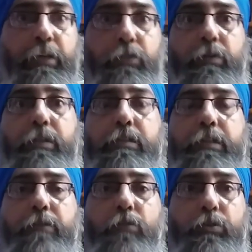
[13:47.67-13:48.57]
to
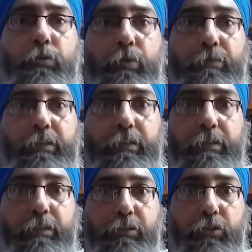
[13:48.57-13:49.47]
understand what's going with the
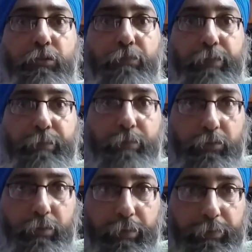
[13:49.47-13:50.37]
culture of rape
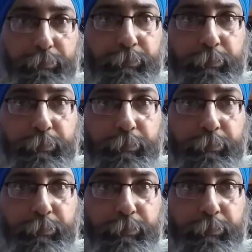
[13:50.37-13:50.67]
culture here.